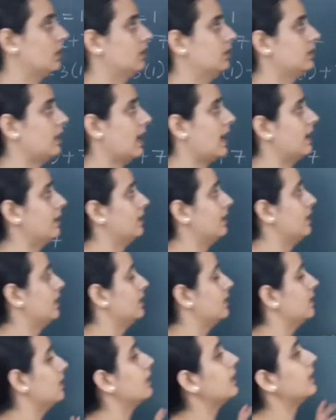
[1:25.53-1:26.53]
that
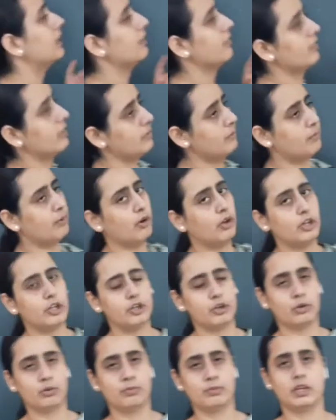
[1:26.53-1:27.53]
in the given
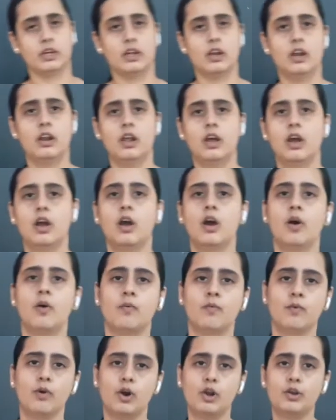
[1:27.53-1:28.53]
polynomial,
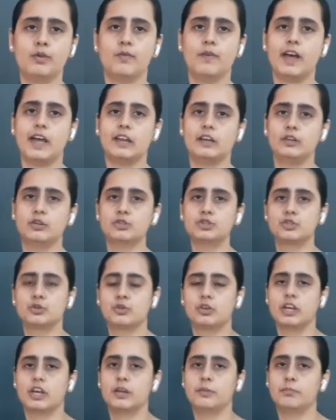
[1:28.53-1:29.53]
what value
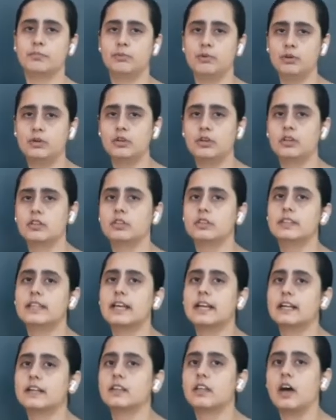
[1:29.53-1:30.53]
should I put
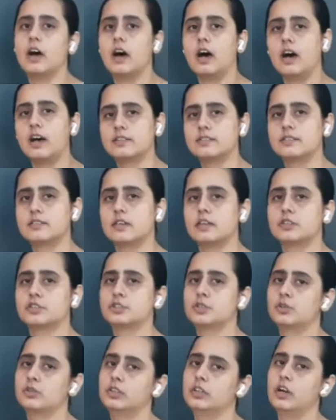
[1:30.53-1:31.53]
that the answer
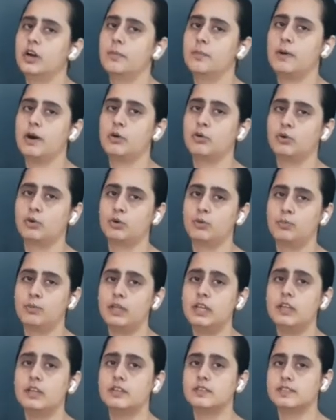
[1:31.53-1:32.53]
should come out to
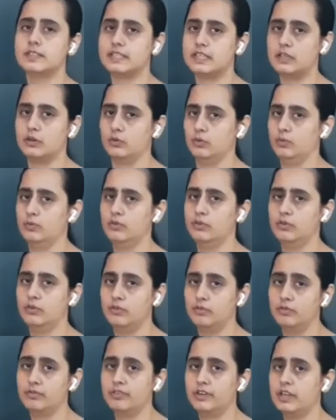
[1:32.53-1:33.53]
be 0.
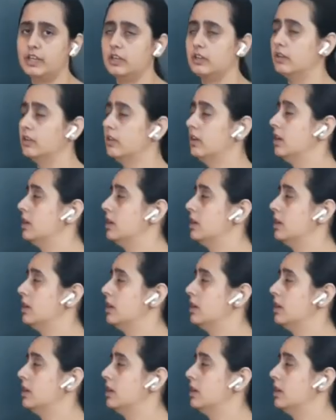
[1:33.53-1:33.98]
Fine.